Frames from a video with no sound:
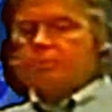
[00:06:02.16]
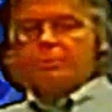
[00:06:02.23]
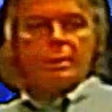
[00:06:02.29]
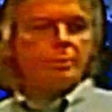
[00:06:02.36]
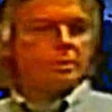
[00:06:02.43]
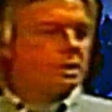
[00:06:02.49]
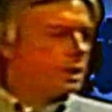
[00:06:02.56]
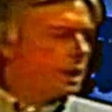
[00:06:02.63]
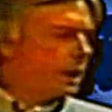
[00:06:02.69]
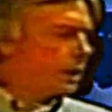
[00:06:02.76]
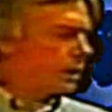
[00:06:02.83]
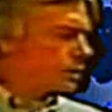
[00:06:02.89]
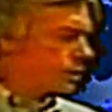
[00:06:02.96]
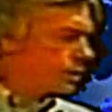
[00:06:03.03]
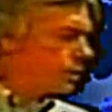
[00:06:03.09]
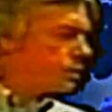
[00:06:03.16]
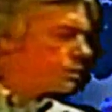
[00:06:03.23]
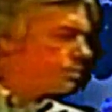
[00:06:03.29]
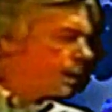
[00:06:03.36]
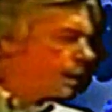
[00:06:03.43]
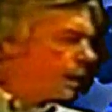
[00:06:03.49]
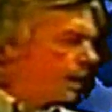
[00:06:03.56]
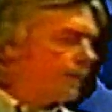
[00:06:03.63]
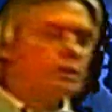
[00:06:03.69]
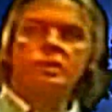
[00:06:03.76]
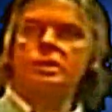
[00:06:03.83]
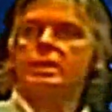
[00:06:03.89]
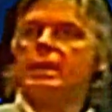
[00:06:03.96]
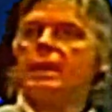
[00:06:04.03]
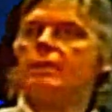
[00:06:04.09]
people saying, excuse me, have you
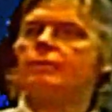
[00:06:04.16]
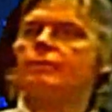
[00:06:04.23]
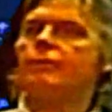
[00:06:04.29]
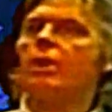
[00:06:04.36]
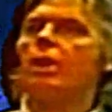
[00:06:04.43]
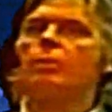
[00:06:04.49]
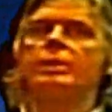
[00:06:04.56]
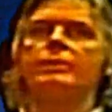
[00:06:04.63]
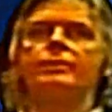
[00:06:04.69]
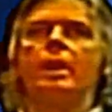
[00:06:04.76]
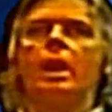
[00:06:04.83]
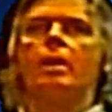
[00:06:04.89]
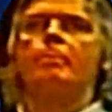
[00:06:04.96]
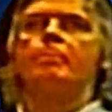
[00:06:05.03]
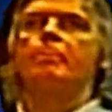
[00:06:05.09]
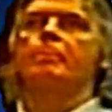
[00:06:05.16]
seen how far we've come?